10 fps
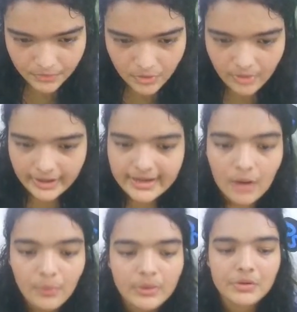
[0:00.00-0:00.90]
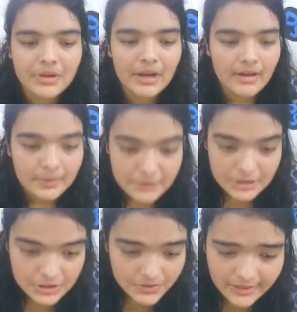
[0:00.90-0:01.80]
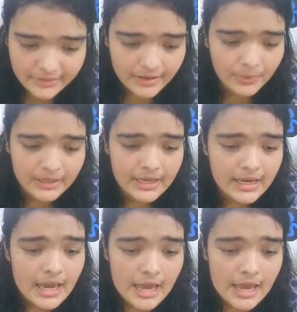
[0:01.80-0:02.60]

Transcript: Alright, now we're going to get our images really quickly.